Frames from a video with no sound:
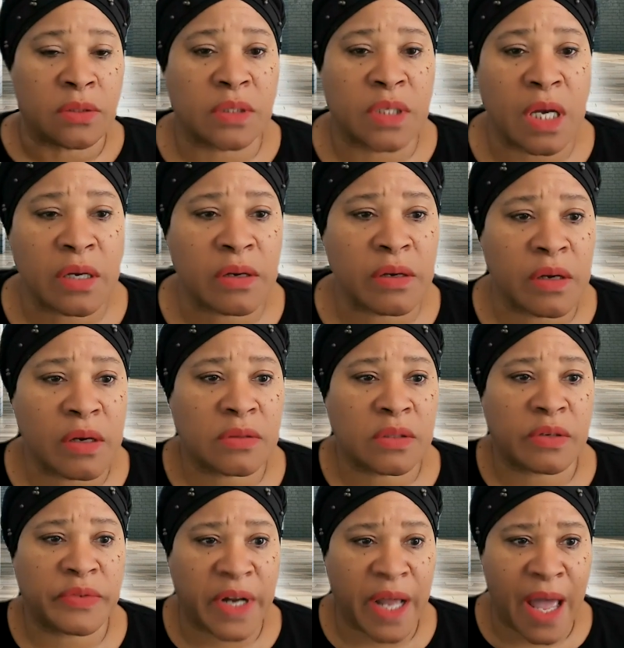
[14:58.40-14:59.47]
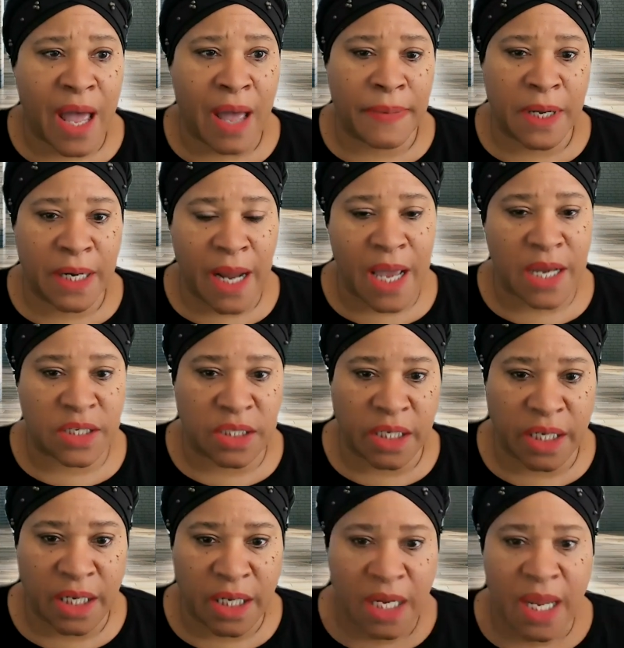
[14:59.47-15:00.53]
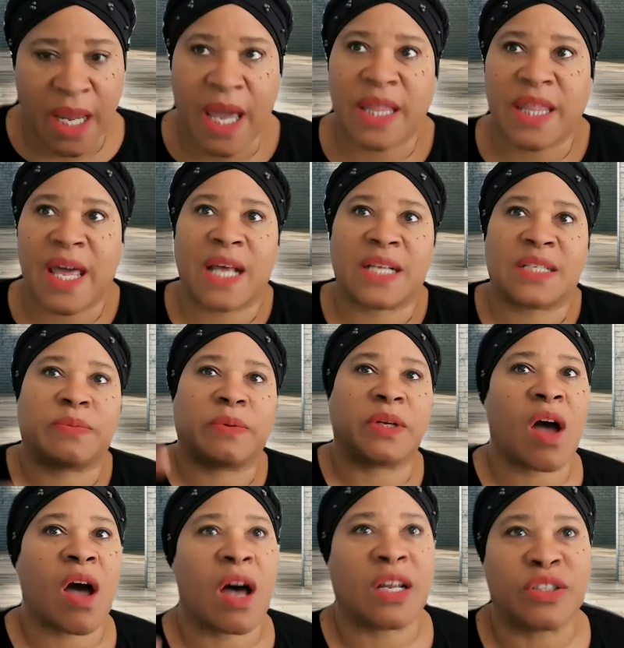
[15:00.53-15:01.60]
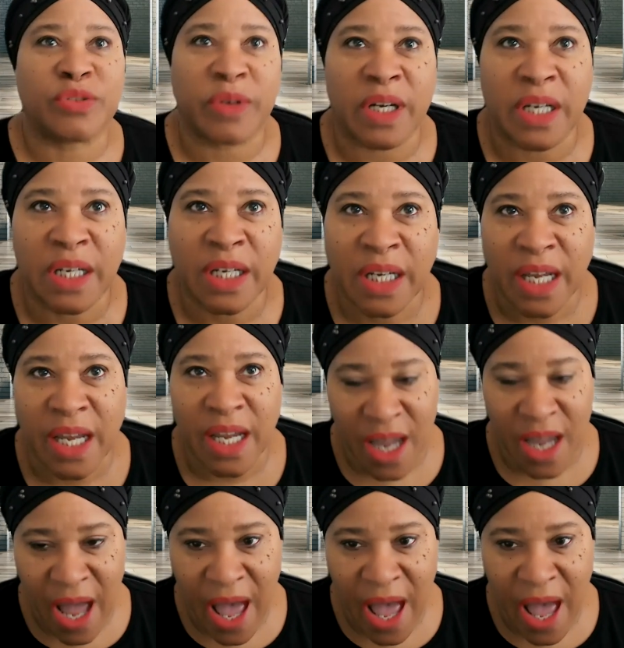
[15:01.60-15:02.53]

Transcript: So Tucker goes over to Abby and Ashley. And that's when Audra and